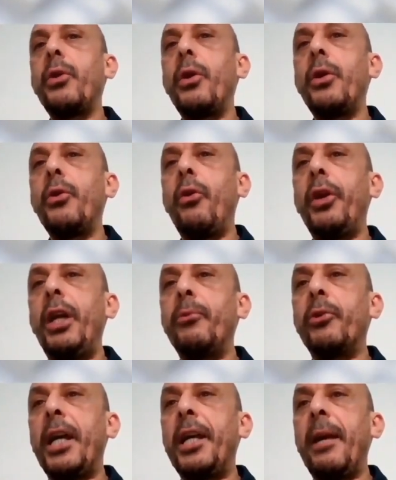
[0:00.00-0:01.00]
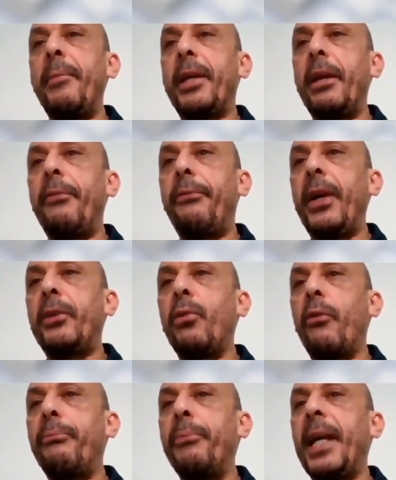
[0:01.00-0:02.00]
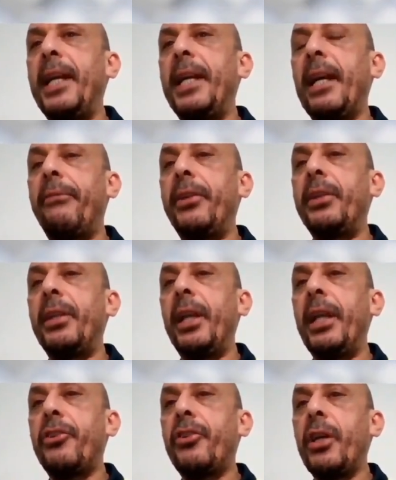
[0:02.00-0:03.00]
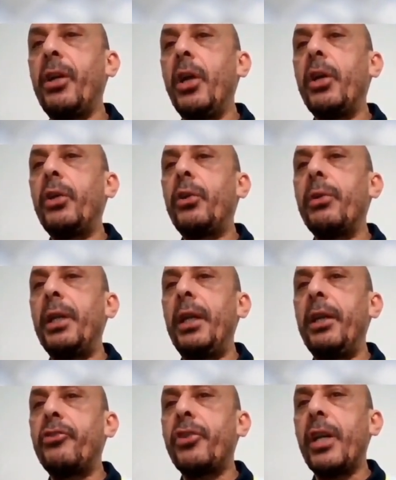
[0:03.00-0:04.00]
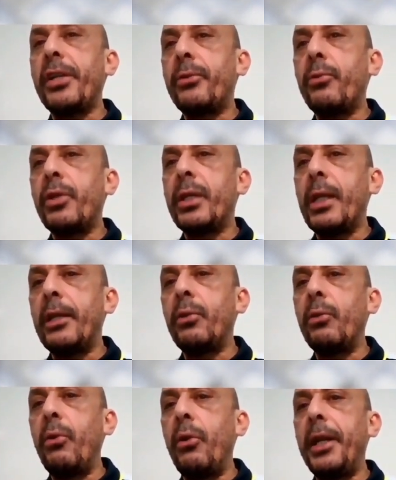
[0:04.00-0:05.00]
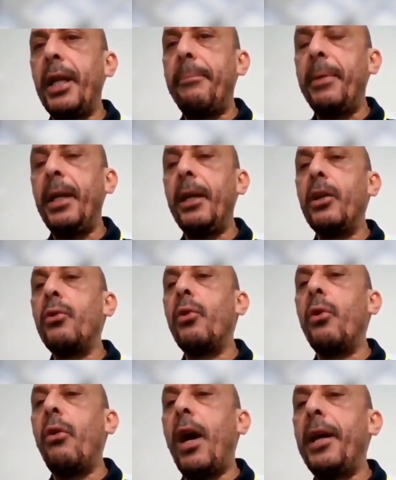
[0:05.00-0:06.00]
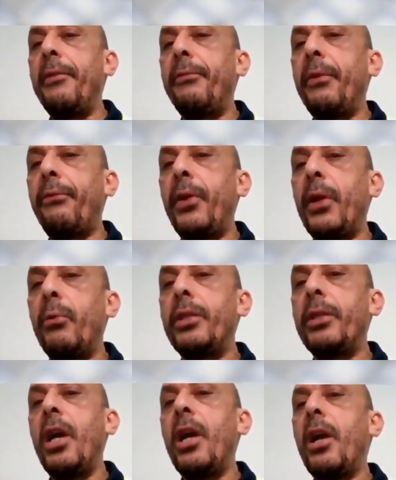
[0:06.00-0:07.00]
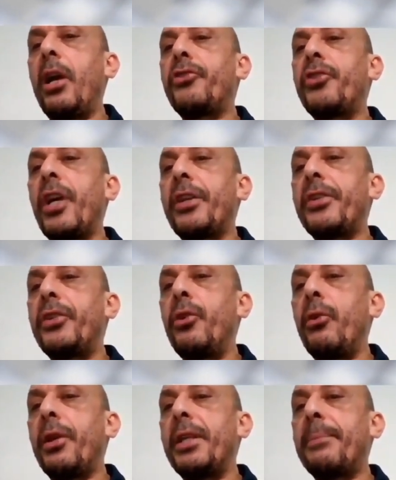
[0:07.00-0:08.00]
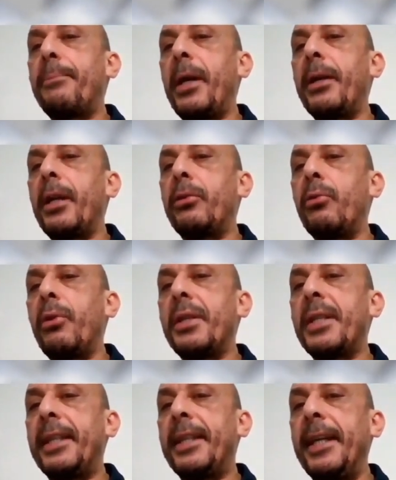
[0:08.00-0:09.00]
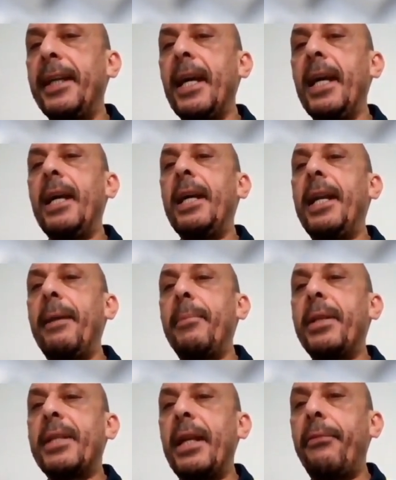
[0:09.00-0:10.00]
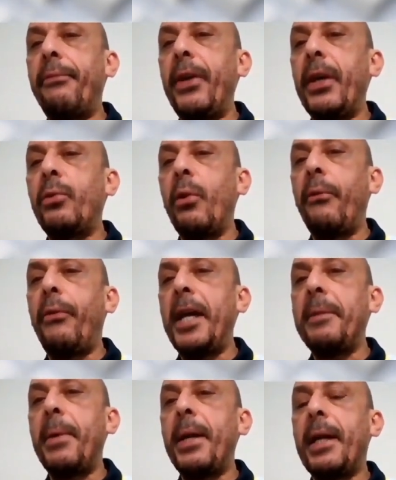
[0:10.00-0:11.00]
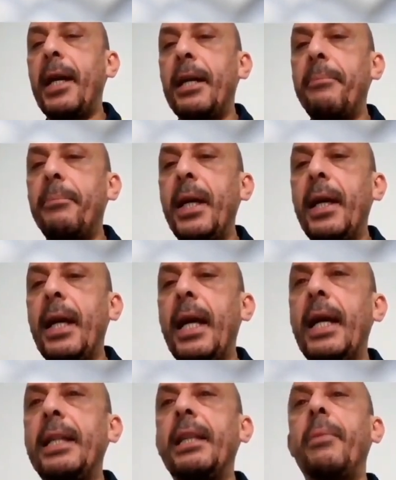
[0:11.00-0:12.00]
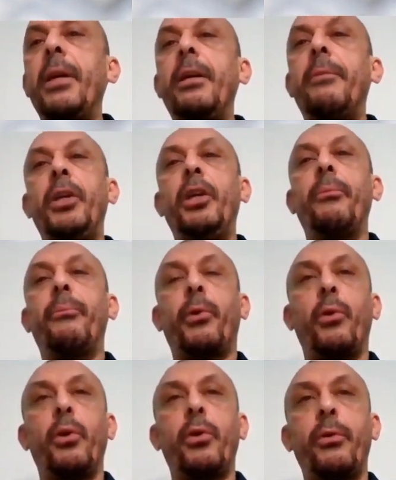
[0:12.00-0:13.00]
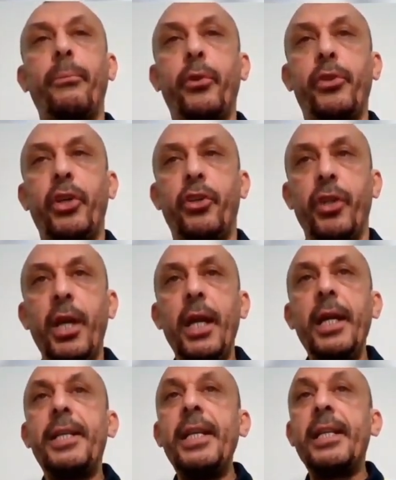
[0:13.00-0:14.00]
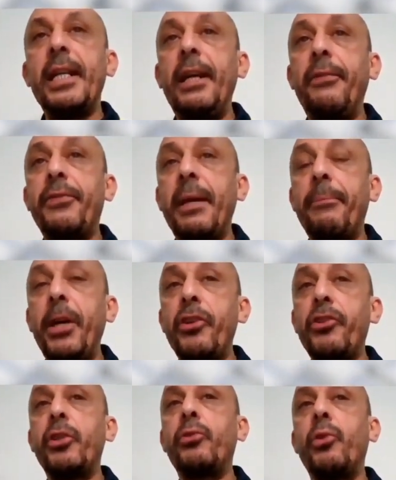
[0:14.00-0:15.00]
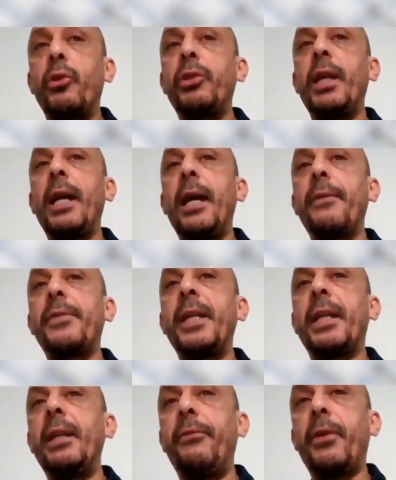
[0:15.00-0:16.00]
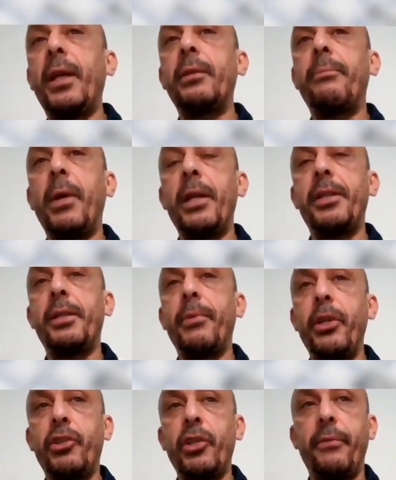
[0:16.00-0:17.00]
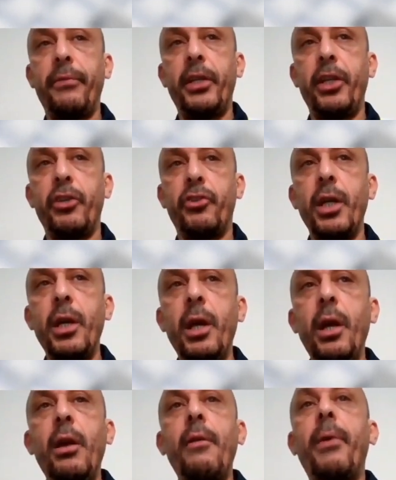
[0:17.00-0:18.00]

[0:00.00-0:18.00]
So no hemodynamic effect of mechanical ventilation. You need just to start no epi, no IV fluid, adjust your respiratory setting, limit the effect of hypercarbia, and maybe prone position. This if the patient don't have significant pulse pressure variation.